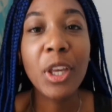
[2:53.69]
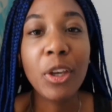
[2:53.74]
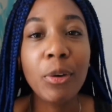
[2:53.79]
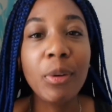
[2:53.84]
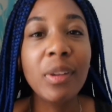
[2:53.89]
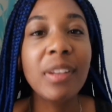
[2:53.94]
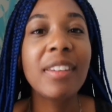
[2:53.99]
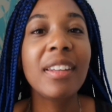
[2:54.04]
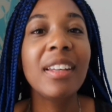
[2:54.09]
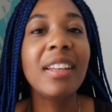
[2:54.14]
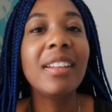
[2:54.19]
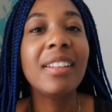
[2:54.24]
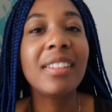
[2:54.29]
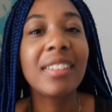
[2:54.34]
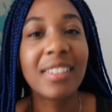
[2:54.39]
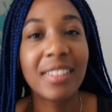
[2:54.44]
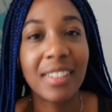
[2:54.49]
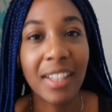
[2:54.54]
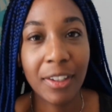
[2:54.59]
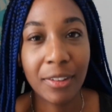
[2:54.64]

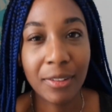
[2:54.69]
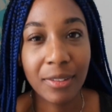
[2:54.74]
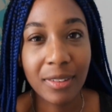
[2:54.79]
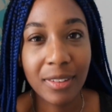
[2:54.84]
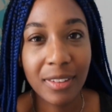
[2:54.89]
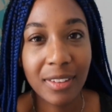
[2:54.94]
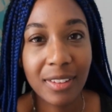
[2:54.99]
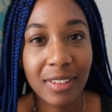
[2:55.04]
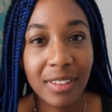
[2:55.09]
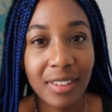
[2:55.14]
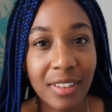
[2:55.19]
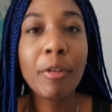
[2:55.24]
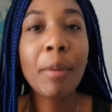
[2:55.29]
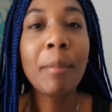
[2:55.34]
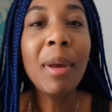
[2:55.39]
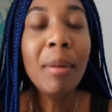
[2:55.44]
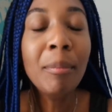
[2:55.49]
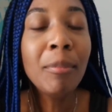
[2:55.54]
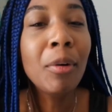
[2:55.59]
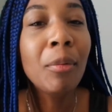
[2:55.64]
Beauty sales.
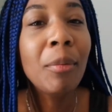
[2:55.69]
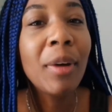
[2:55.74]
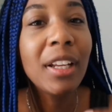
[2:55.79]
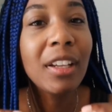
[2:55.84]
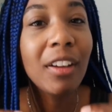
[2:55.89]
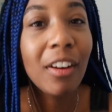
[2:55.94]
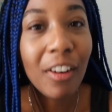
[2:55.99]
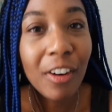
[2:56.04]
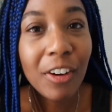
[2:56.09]
Remember when